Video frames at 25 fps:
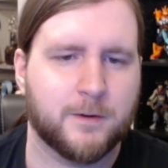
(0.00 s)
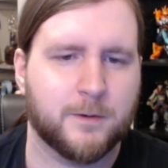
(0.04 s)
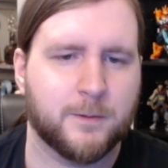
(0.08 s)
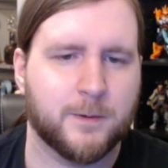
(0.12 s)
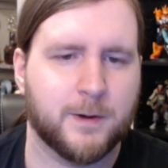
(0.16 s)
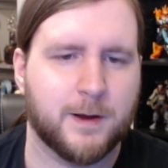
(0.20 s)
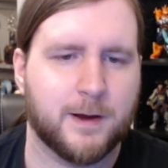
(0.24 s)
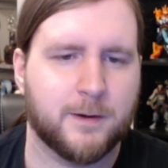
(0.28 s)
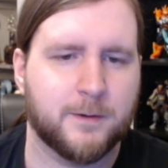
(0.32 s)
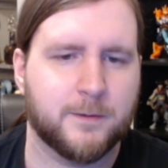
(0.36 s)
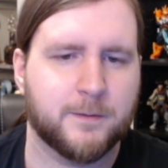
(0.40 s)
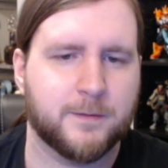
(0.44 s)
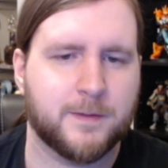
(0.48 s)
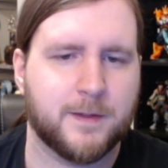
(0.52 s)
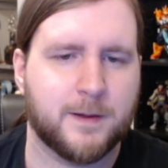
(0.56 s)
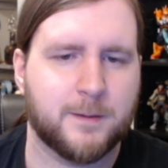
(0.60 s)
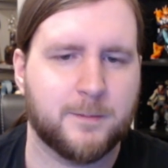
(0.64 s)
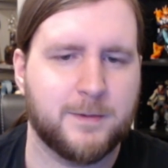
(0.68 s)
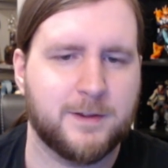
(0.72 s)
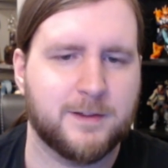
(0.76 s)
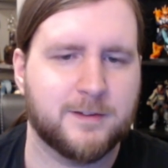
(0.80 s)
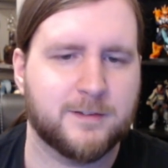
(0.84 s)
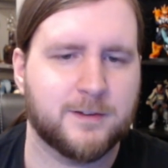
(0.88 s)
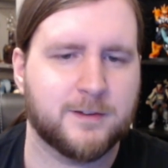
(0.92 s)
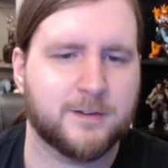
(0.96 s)
Wow, that
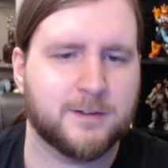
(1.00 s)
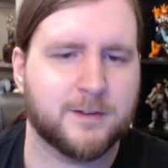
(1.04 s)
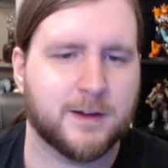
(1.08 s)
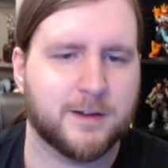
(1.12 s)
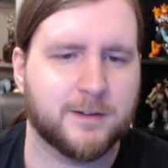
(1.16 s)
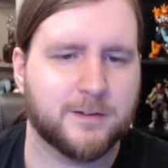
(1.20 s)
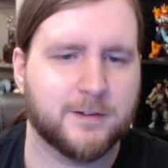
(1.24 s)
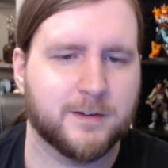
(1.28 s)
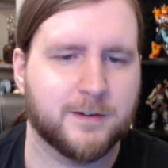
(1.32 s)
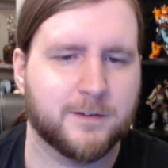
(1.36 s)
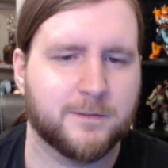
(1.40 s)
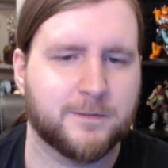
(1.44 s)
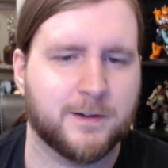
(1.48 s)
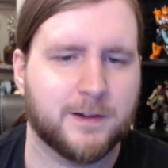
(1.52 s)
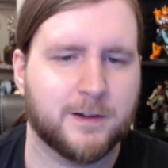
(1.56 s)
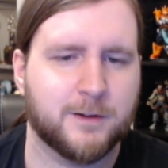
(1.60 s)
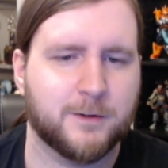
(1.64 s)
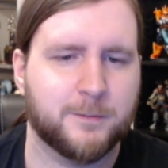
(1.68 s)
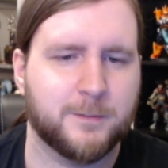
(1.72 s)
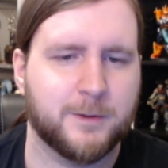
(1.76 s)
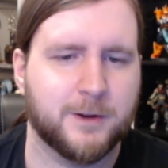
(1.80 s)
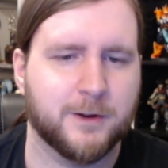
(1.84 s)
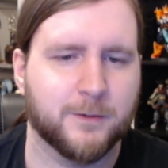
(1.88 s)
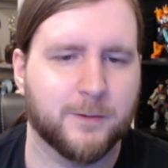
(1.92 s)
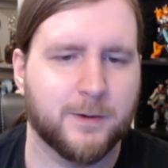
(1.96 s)
means this guy's going to
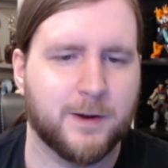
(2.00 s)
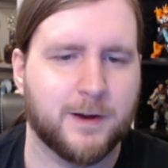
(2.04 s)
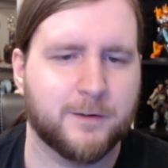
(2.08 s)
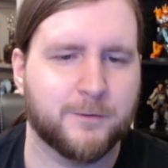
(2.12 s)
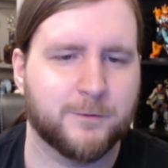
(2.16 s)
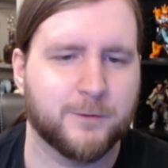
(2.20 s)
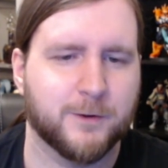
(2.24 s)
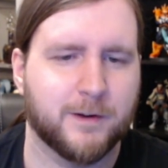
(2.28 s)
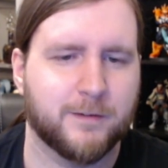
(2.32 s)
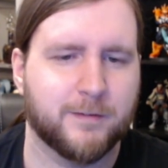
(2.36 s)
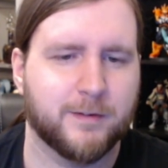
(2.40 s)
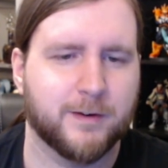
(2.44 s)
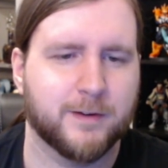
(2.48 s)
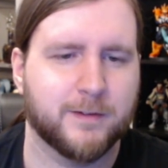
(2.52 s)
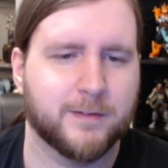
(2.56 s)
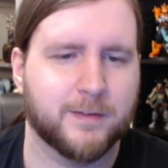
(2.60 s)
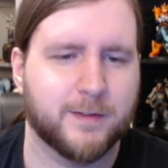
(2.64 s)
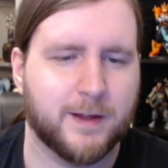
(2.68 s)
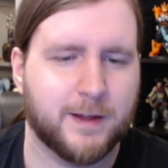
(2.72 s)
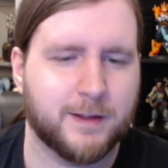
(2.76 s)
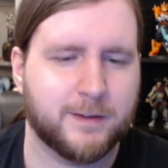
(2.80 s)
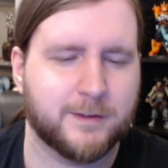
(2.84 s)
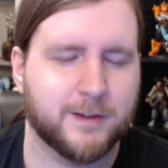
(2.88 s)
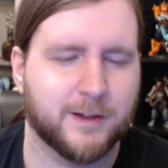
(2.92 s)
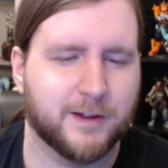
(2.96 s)
follow me around forever.
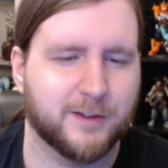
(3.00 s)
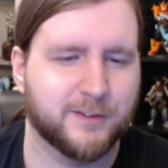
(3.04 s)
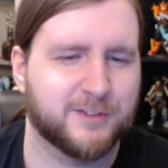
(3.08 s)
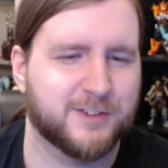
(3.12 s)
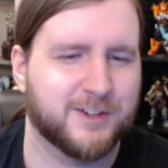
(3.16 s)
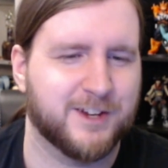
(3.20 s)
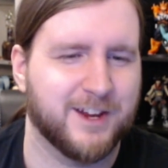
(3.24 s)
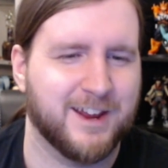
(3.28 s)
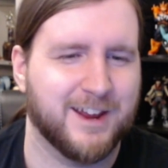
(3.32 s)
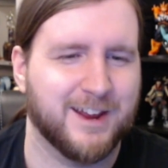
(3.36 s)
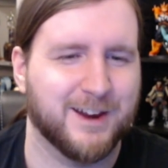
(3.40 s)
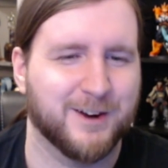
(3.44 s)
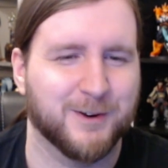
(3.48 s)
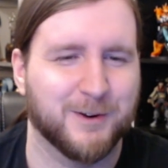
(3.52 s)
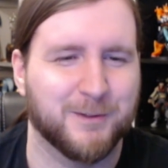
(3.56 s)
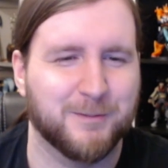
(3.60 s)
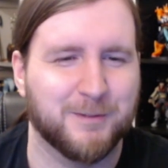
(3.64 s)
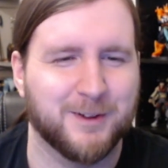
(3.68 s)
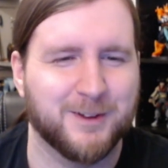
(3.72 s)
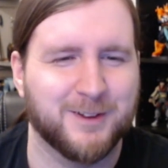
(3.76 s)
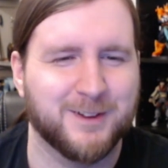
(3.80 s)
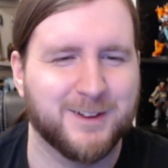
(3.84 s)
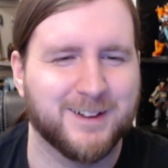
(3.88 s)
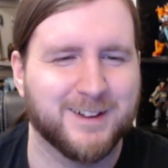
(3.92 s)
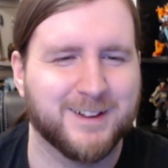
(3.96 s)
That sounds
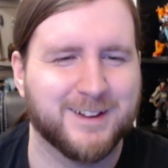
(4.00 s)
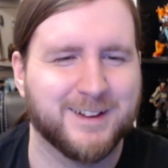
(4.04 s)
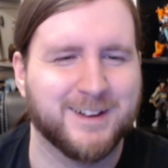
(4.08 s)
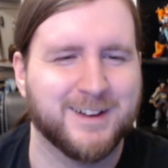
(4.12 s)
terrible.